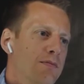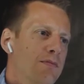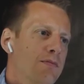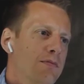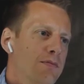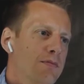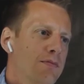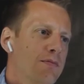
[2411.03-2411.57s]

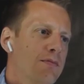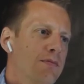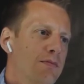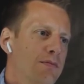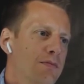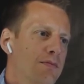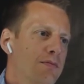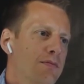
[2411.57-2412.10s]

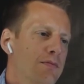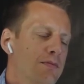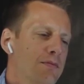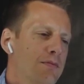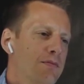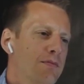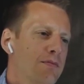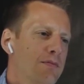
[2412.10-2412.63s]

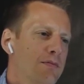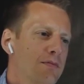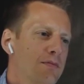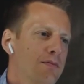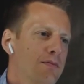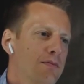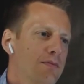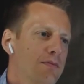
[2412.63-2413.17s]

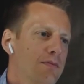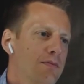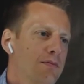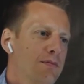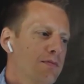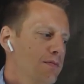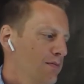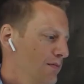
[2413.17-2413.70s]

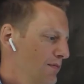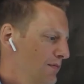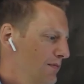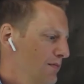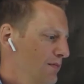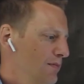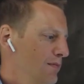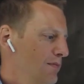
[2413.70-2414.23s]

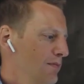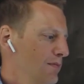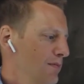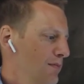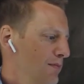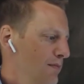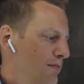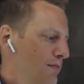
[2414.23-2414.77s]

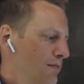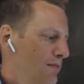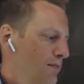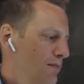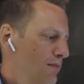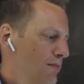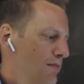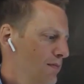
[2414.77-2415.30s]

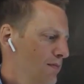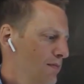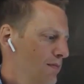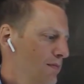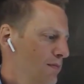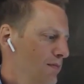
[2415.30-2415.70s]
No words are spoken by the person on screen.